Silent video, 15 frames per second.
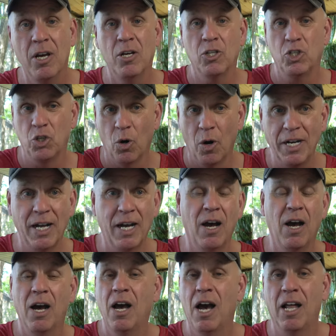Join a
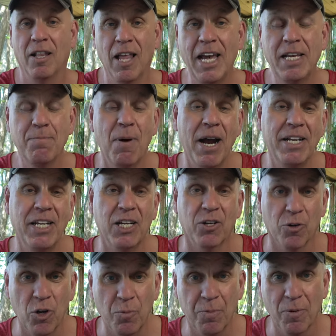like-minded
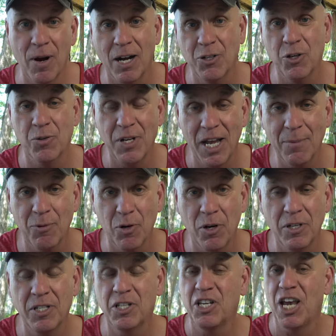group around your
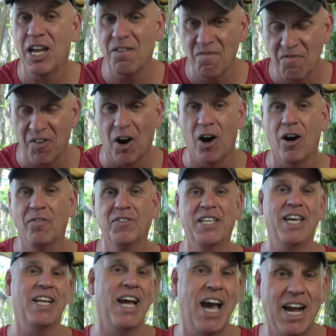neighborhood. Get involved,
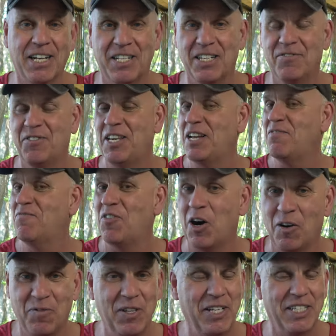get active, get
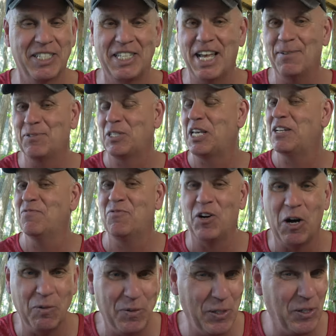involved in the steps, get
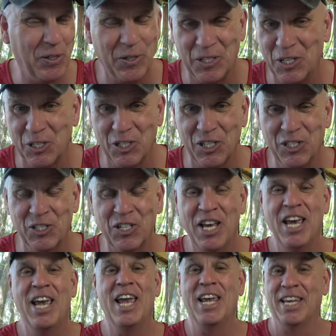involved in the traditions,
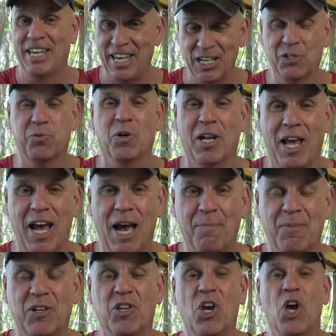and guess what'll
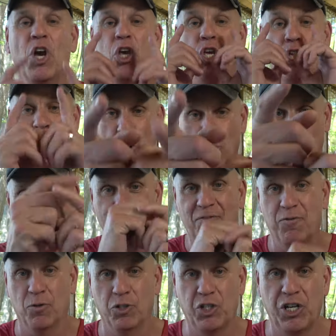happen? Your life
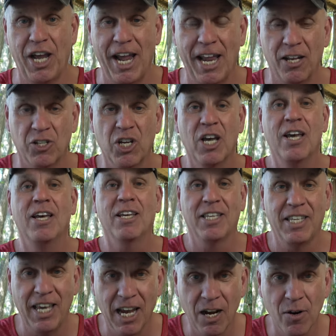will change.
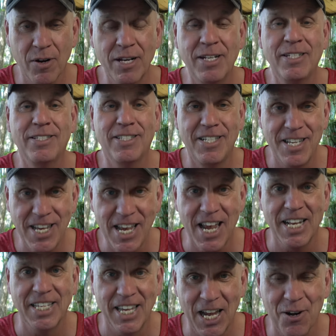Guarantee
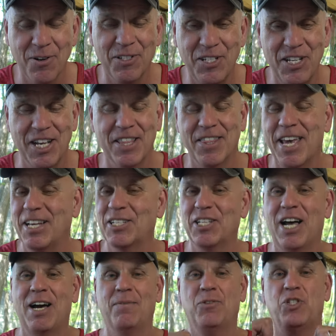it. Guarantee it. Thanks a
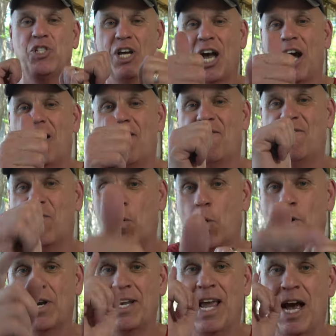lot. Ciao
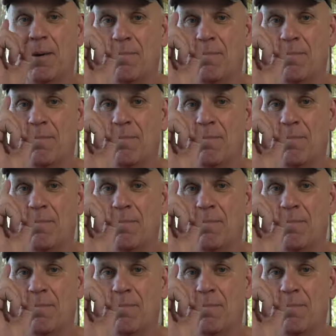for now.